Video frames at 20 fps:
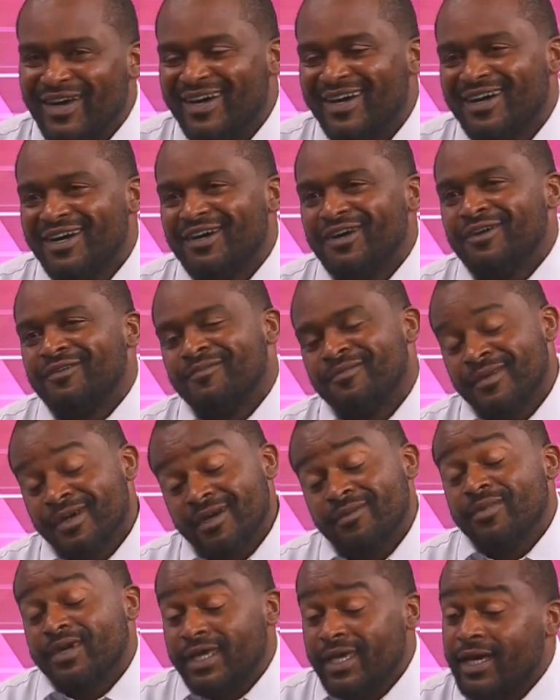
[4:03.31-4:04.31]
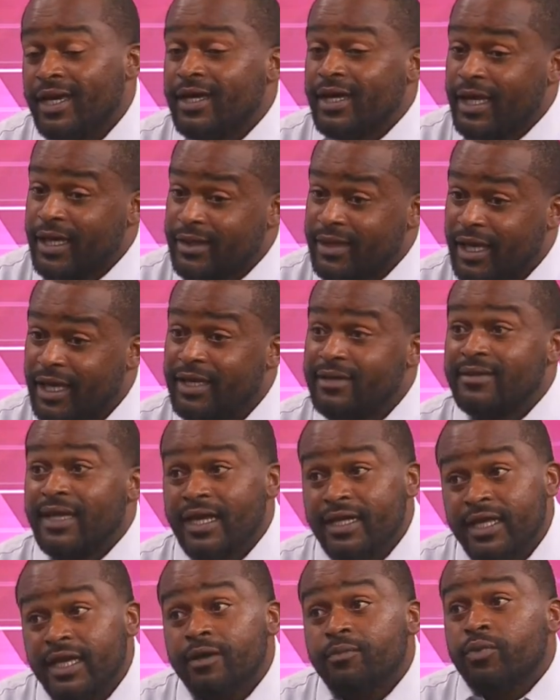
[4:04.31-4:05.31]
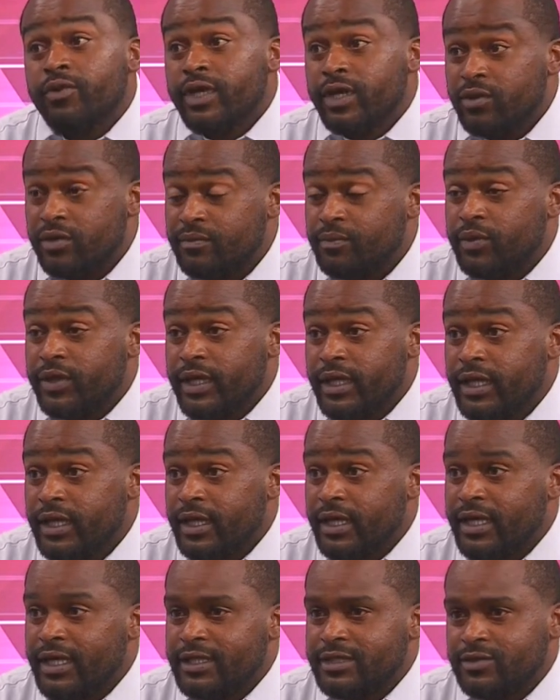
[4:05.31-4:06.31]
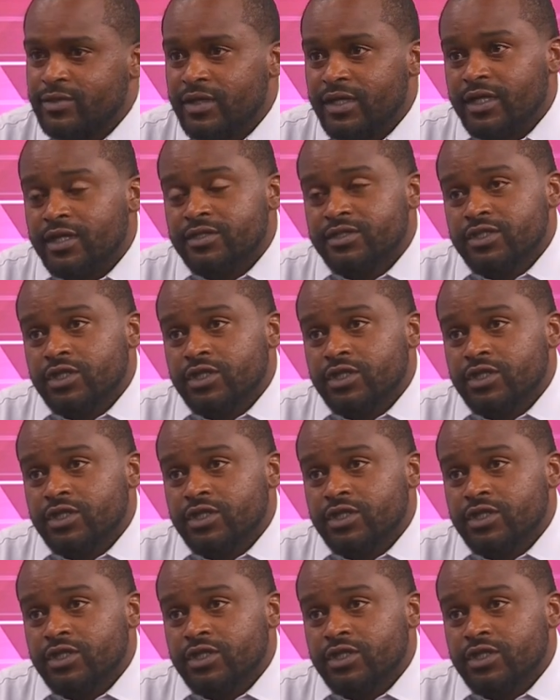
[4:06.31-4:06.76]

So, um, but yeah, they, they, they did pretty pretty good as well.